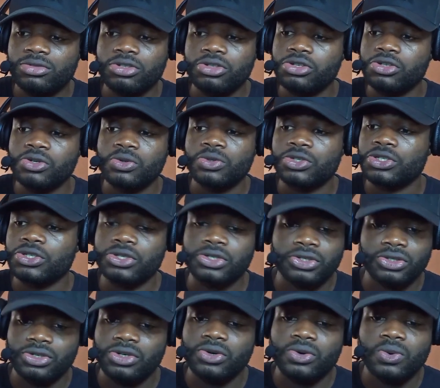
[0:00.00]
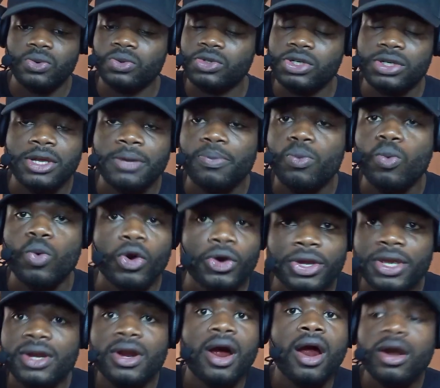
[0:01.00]
to do is just you know to keep
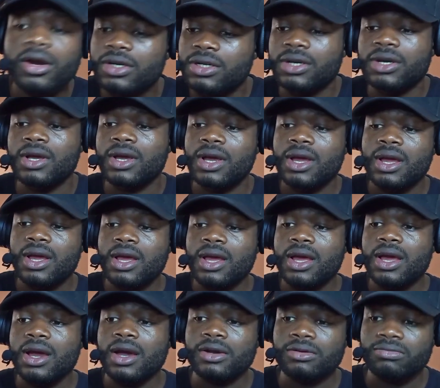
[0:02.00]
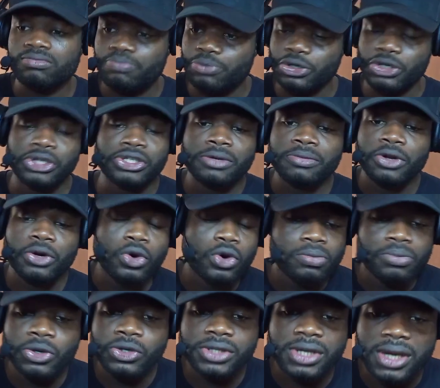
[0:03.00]
working hard and producing
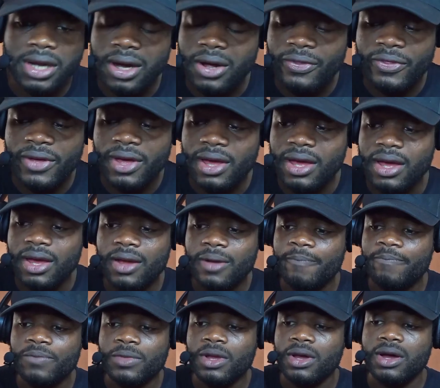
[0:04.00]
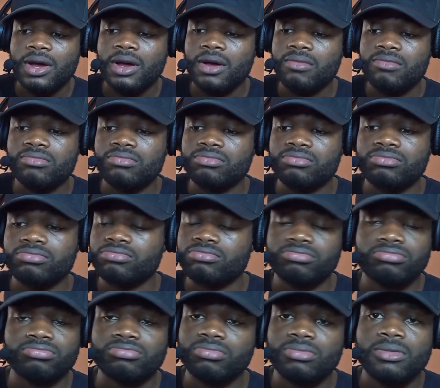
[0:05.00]
good music out there. Um,
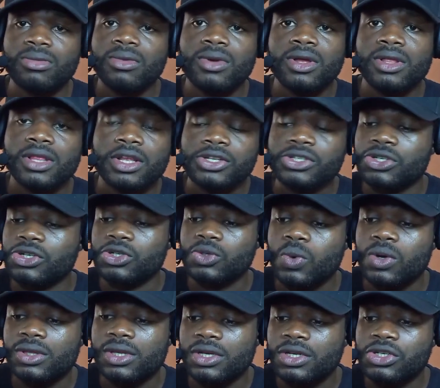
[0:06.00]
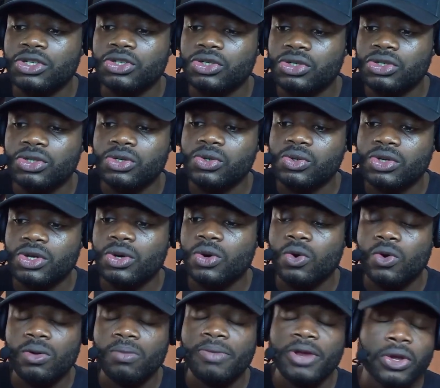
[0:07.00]
that's just what they need to do. You
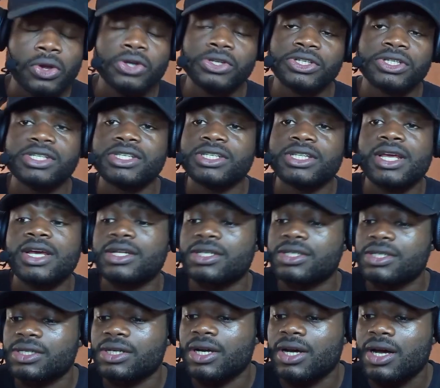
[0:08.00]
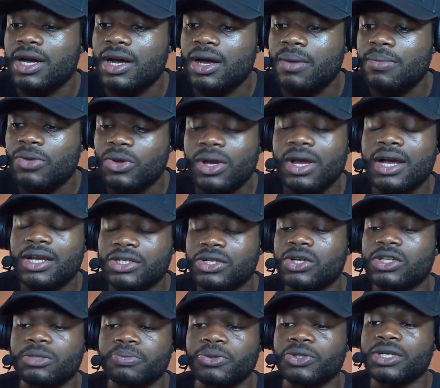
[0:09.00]
know, be consistent. Um, you
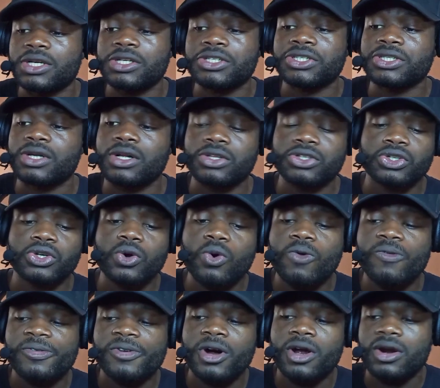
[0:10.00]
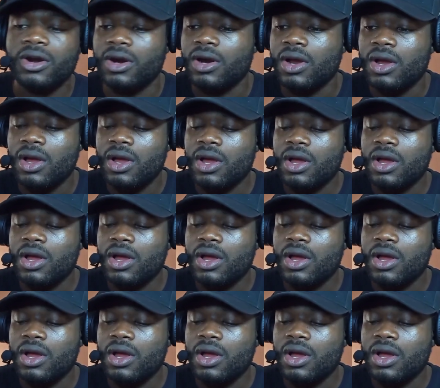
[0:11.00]
guys got the potential to go far,